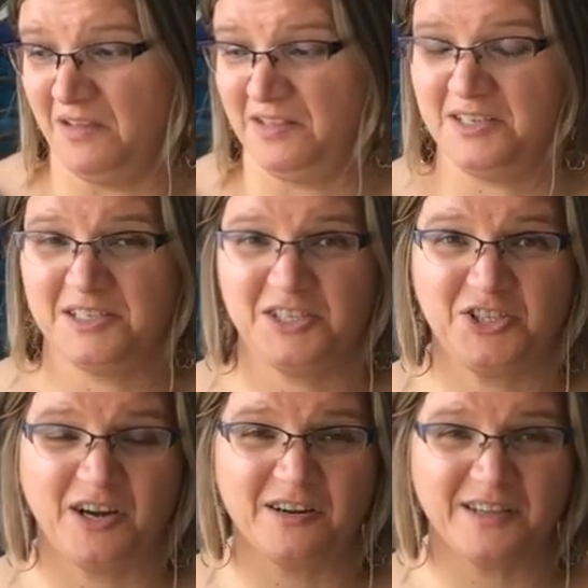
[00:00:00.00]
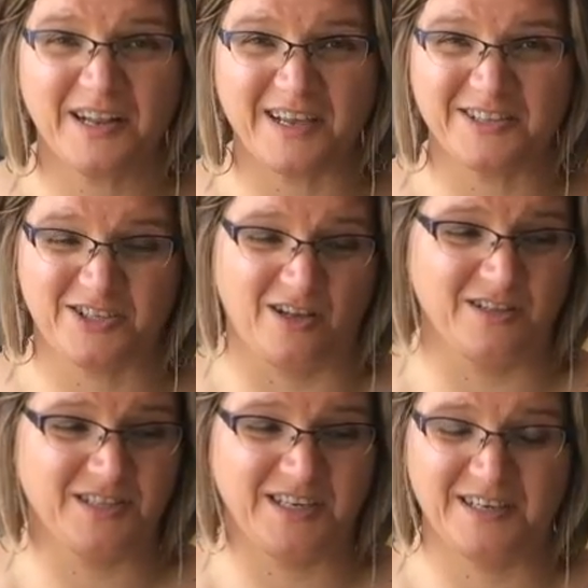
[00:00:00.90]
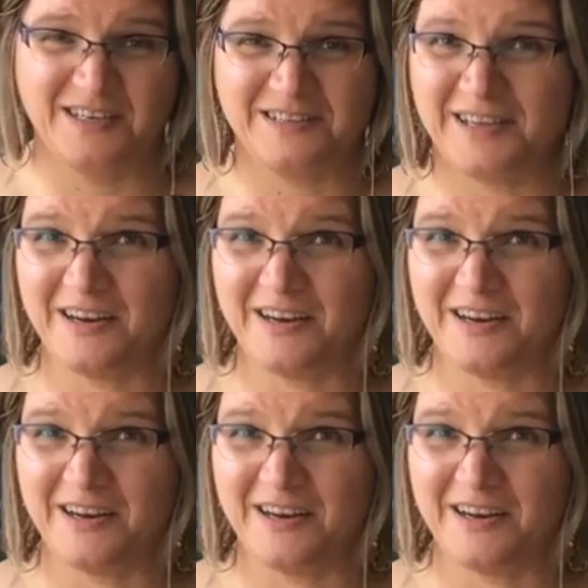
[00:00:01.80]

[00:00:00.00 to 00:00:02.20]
This is a jar that had salsa in it.